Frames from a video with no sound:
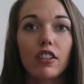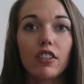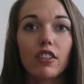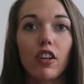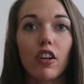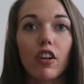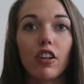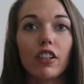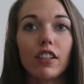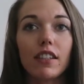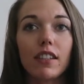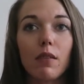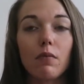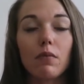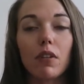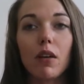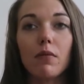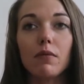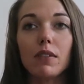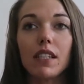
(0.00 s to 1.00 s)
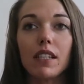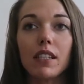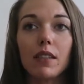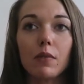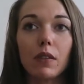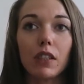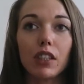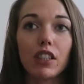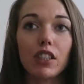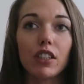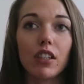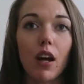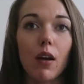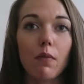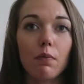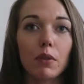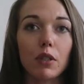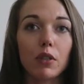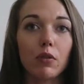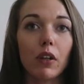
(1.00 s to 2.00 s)
So sometimes this switches
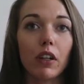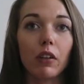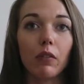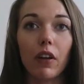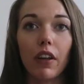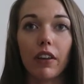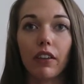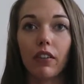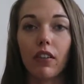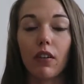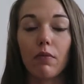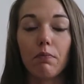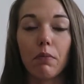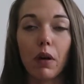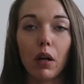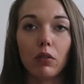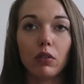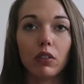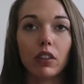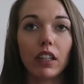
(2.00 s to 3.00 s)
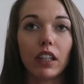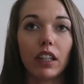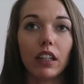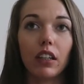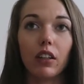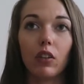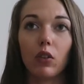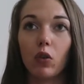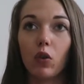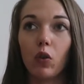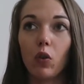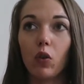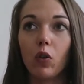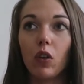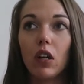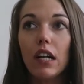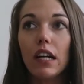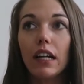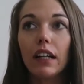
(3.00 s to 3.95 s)
up between whether I'm bulking or